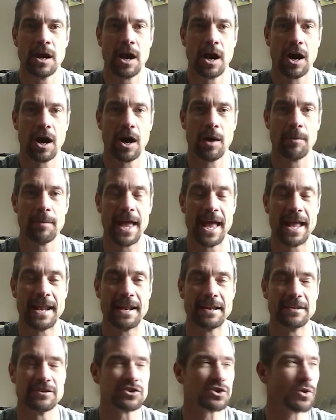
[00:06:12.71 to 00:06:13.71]

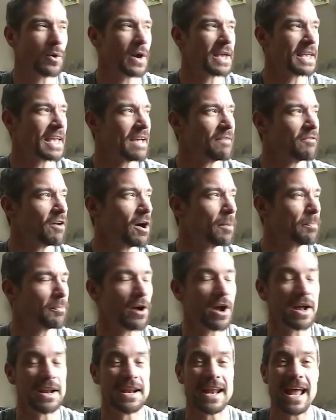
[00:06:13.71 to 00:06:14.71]
And so I gave up
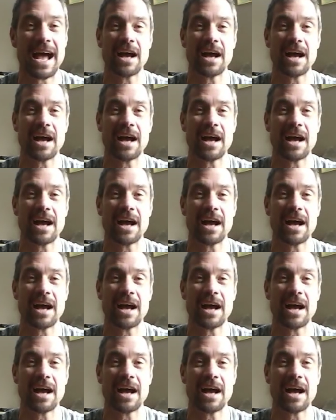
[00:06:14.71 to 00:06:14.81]
running.